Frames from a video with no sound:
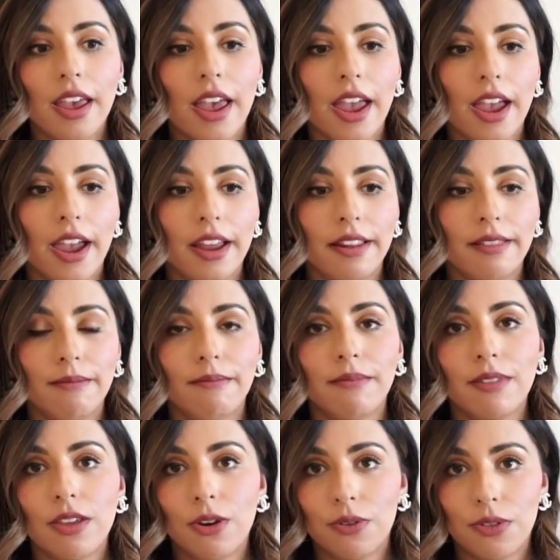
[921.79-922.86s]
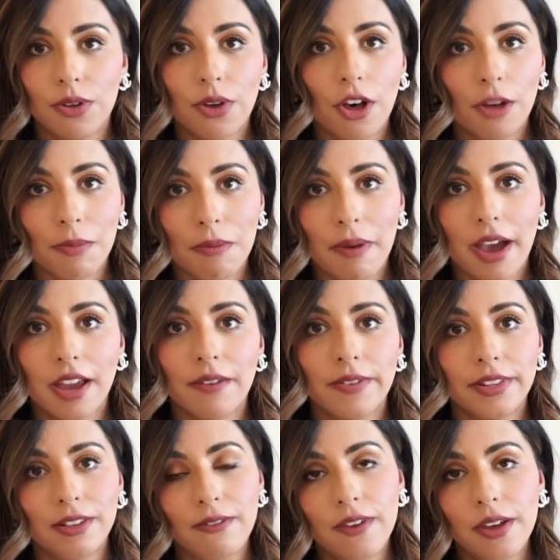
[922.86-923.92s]
and you know, they'll call me back if
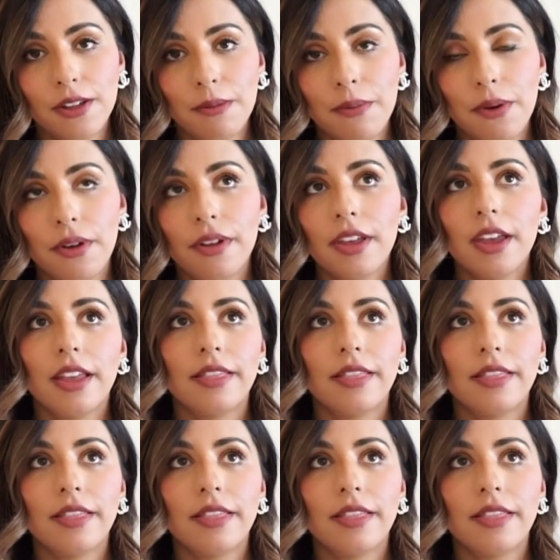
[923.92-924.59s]
it's available.